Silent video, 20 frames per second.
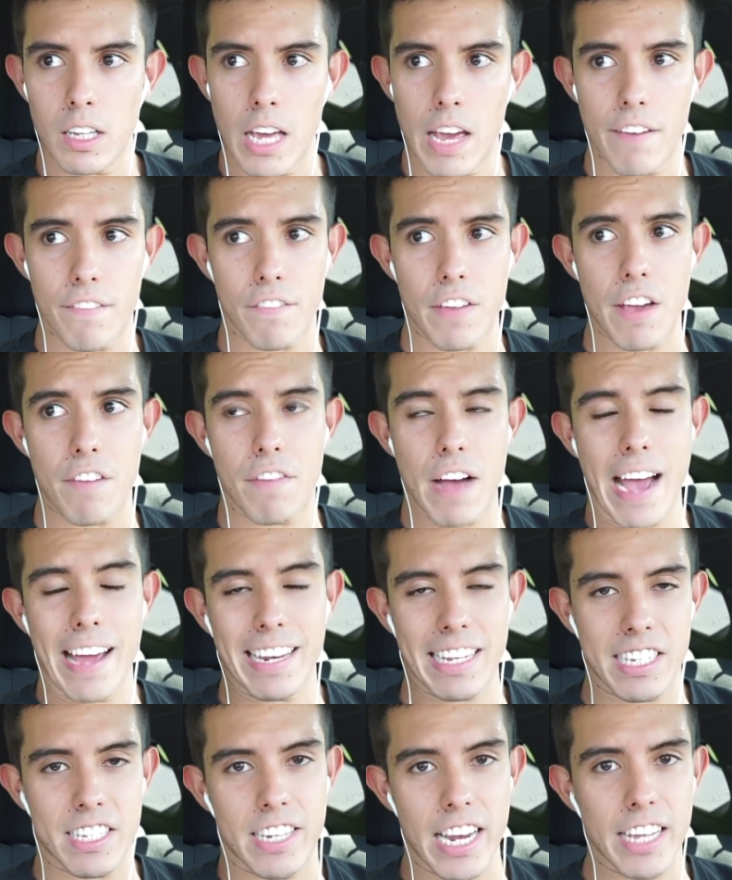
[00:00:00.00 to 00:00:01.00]
If, if I had
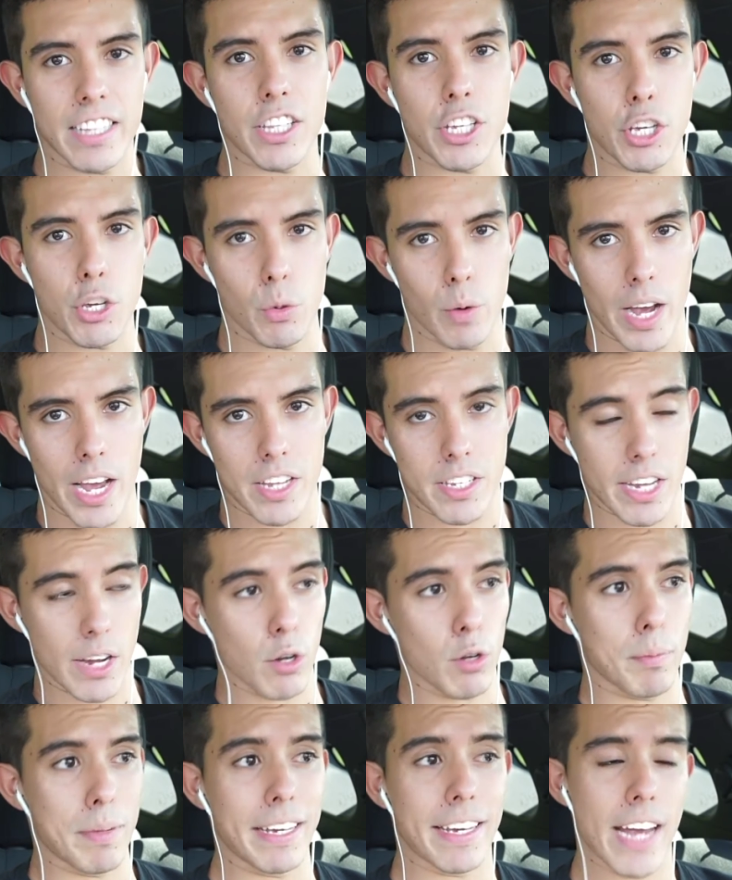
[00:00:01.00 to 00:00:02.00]
to stay in the U.S., it
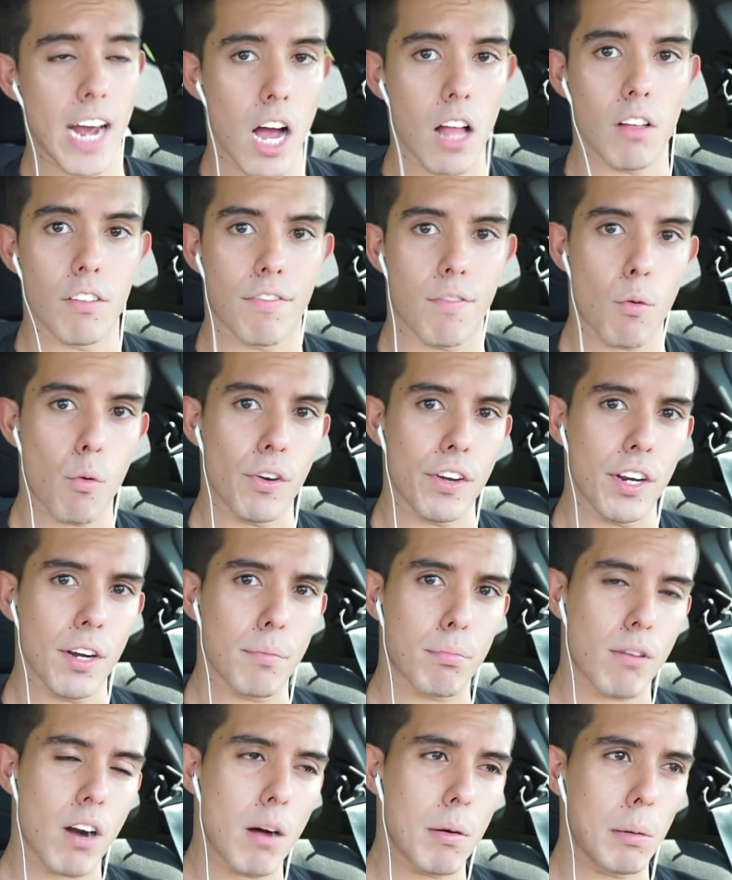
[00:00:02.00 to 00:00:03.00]
would be California
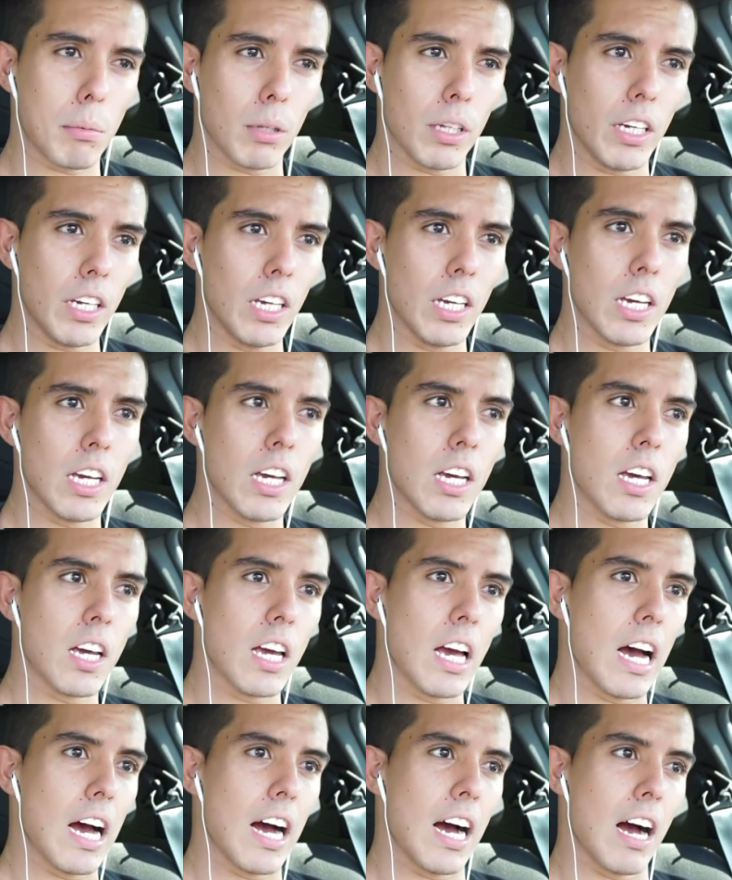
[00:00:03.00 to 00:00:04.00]
probably.
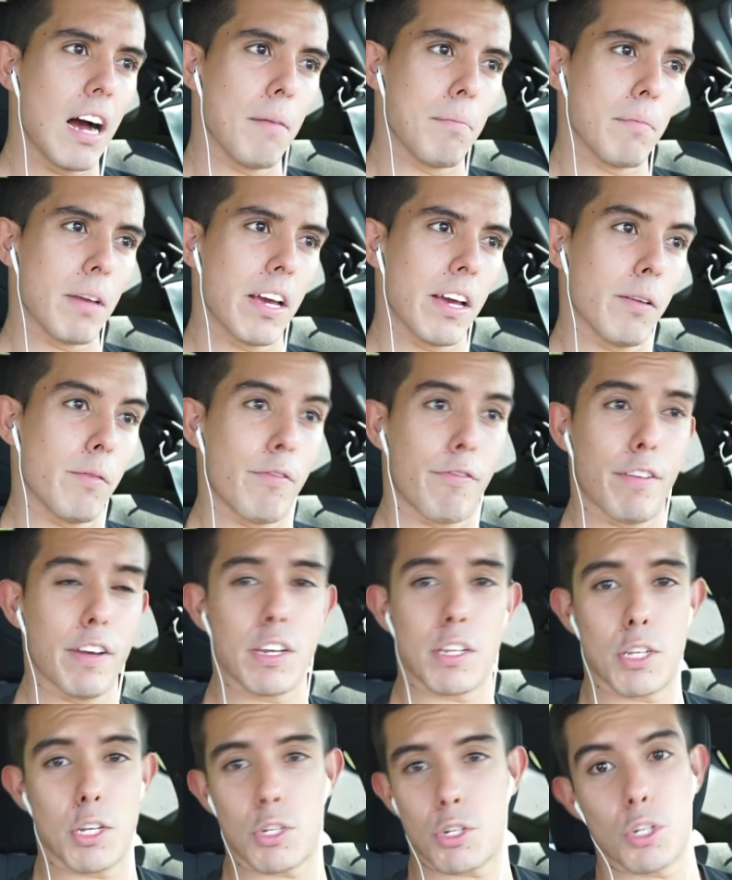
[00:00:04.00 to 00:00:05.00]
Um,
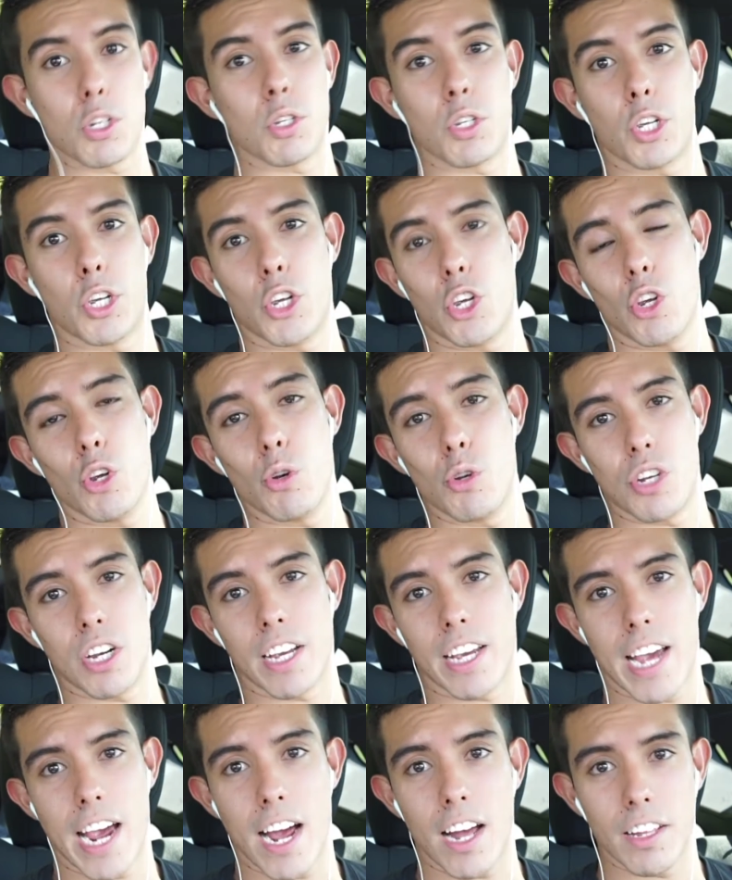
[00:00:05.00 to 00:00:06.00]
fitness is just huge
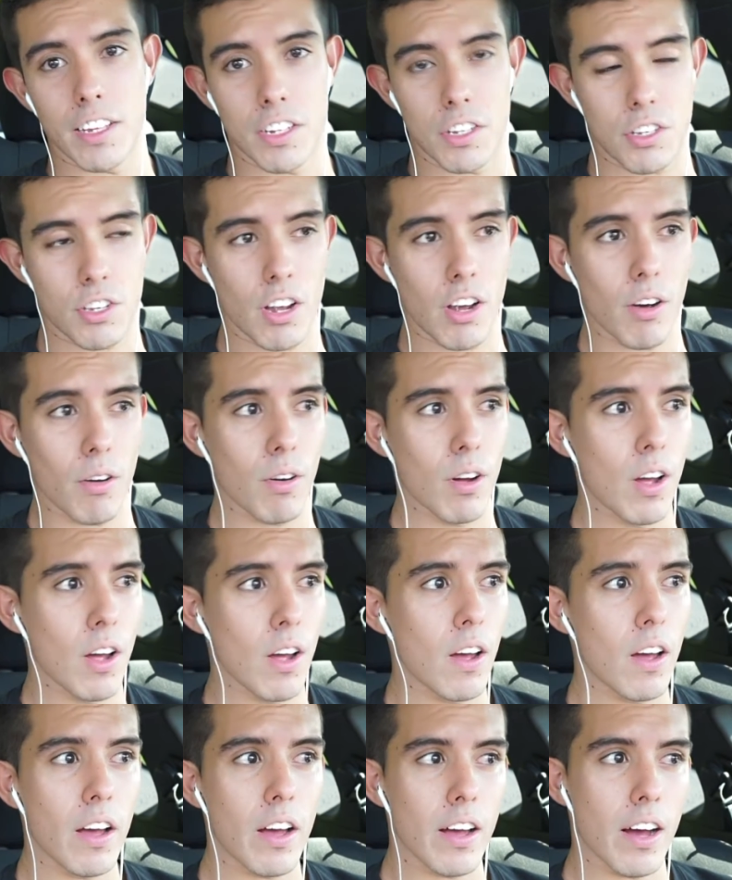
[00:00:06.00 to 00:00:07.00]
in Cali, so
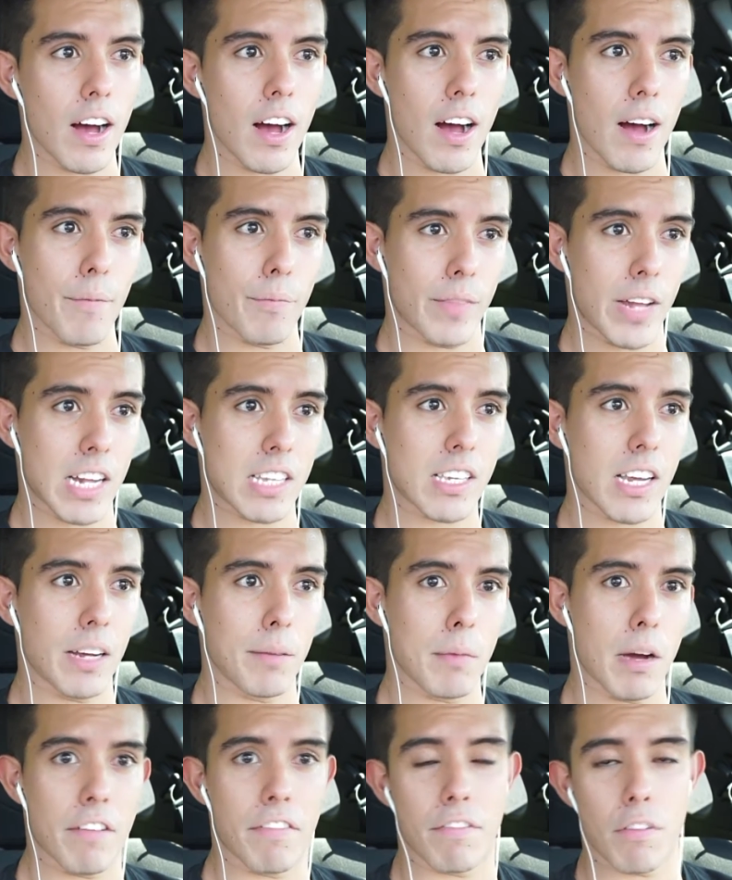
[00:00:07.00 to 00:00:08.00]
um, that's
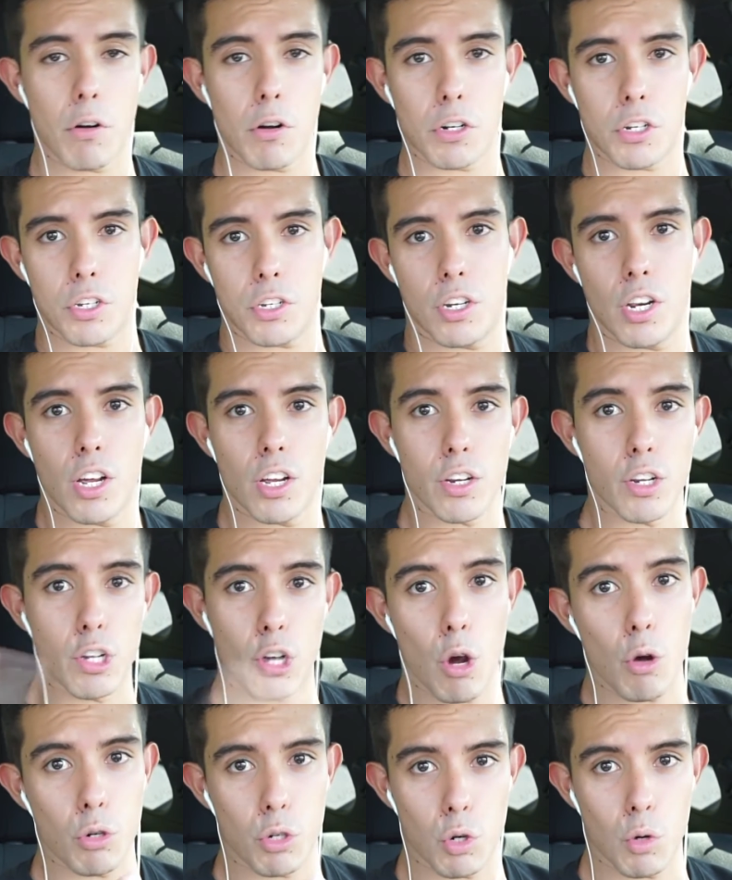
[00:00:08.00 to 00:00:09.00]
like my first
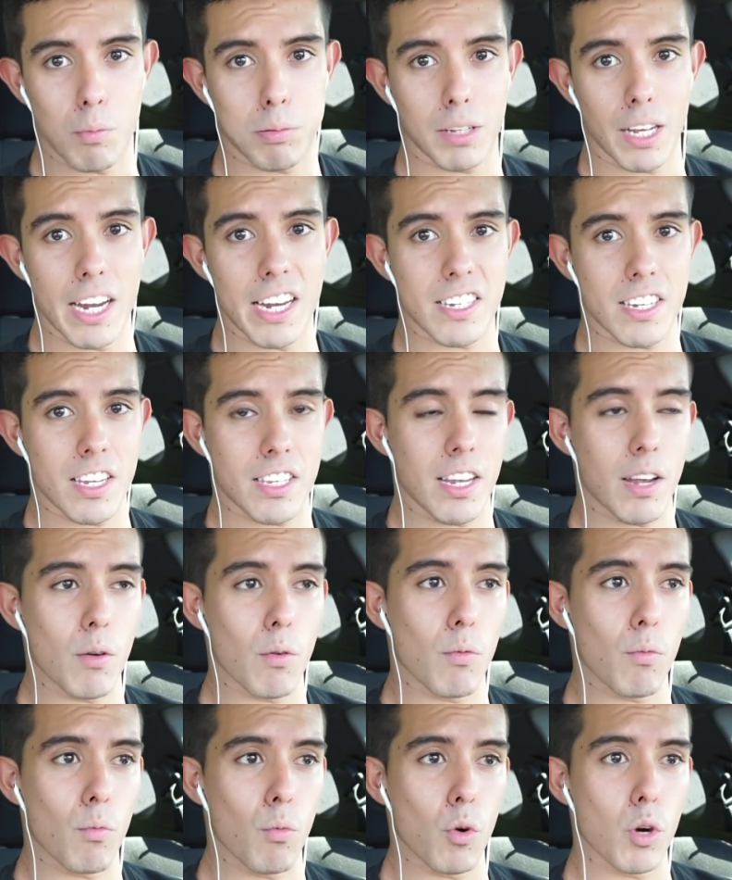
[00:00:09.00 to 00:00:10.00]
go-to place as it
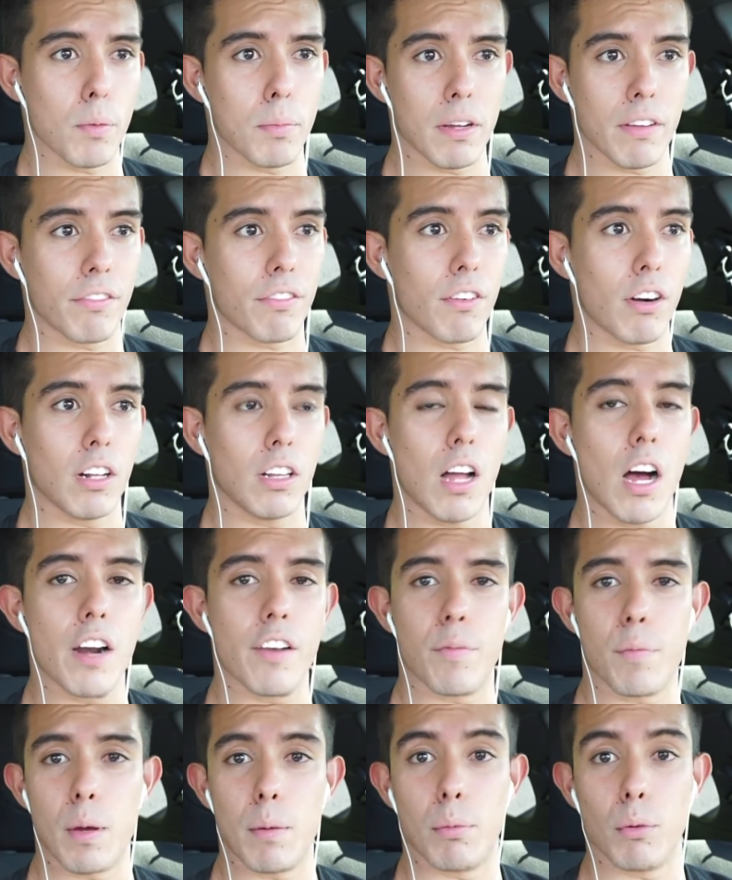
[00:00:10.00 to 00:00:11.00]
would be for a lot
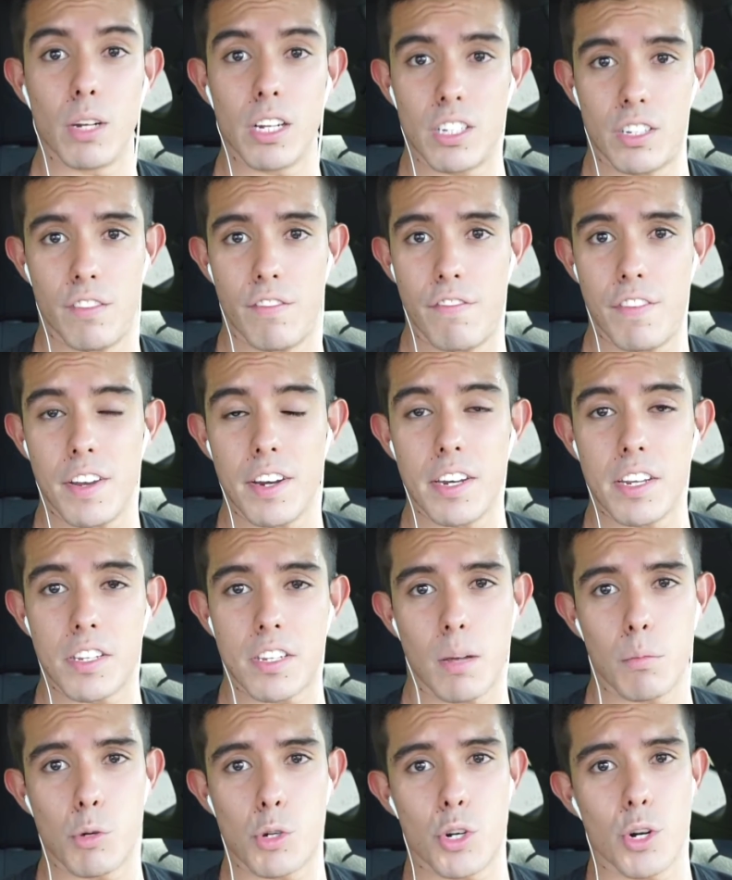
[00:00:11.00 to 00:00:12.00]
of people into
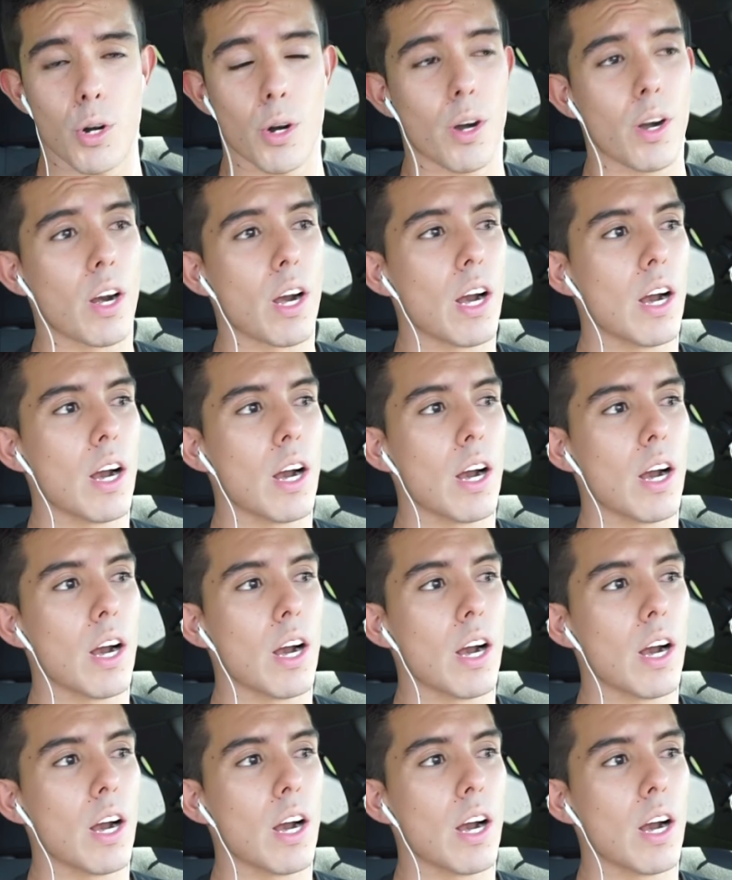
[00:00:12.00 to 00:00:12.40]
fitness i'm sure